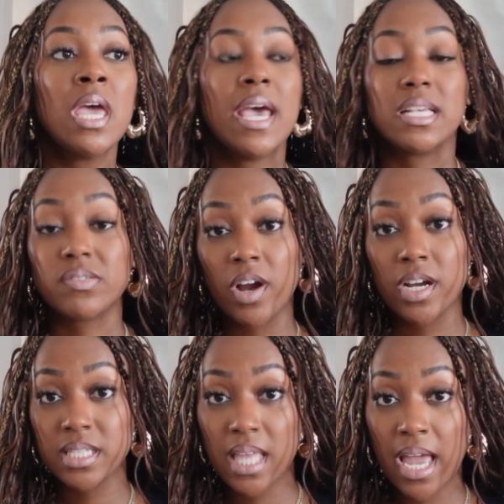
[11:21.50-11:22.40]
As far
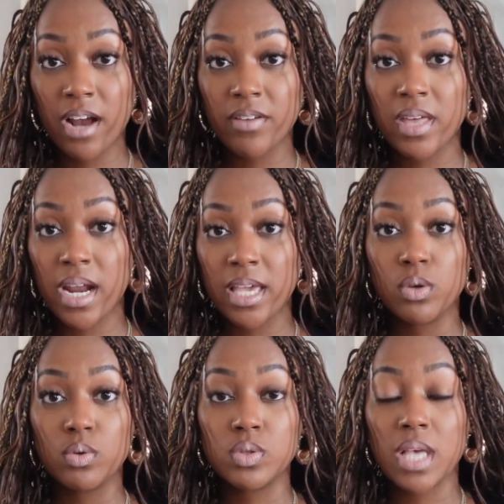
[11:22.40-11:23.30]
as the hair that I
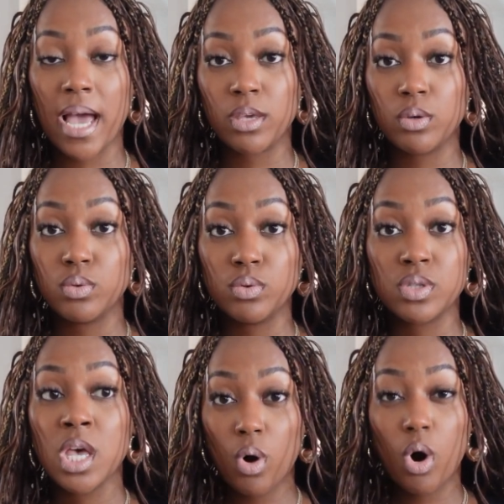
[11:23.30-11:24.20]

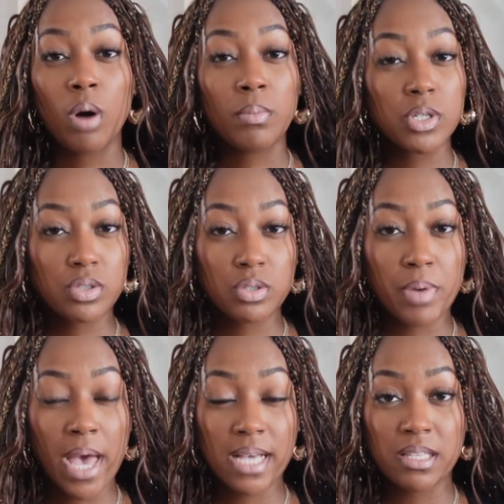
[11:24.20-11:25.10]
use almost 2
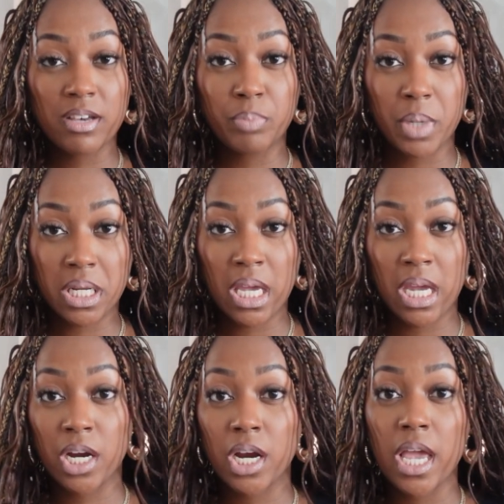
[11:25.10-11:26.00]
packs of braiding
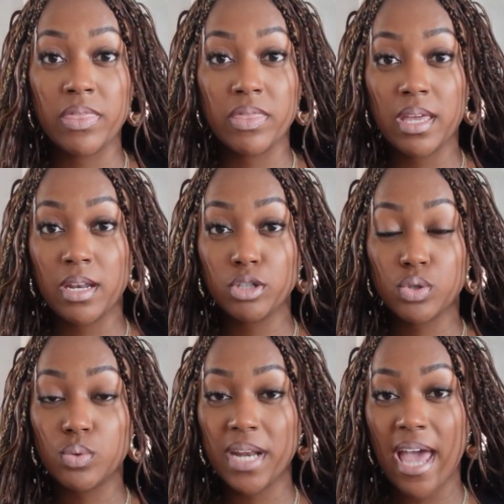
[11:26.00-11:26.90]
hair and then
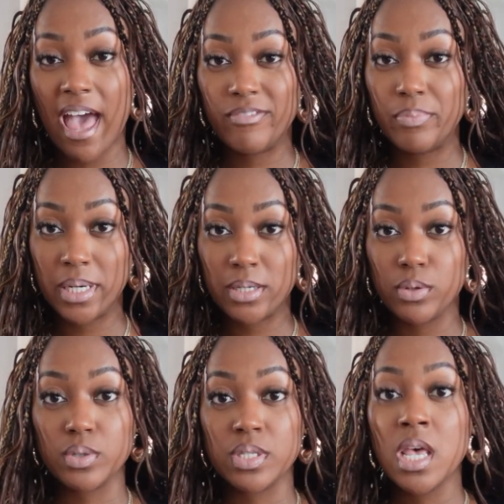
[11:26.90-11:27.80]
2.5
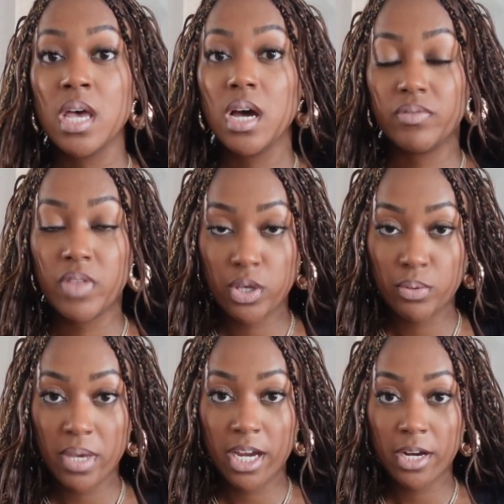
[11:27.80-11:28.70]
bundles of the
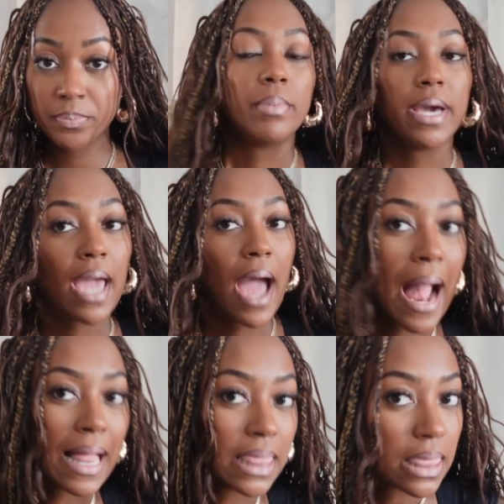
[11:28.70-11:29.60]
human hair. But
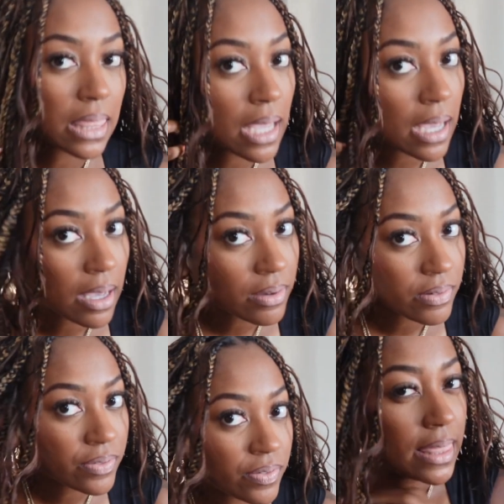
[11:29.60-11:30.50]
I
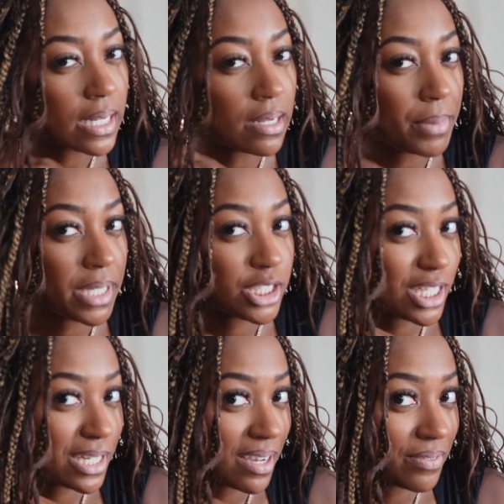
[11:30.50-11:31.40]
love the
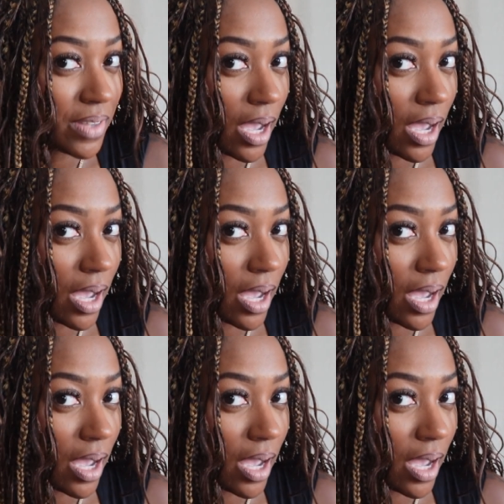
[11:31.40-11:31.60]
dimension of the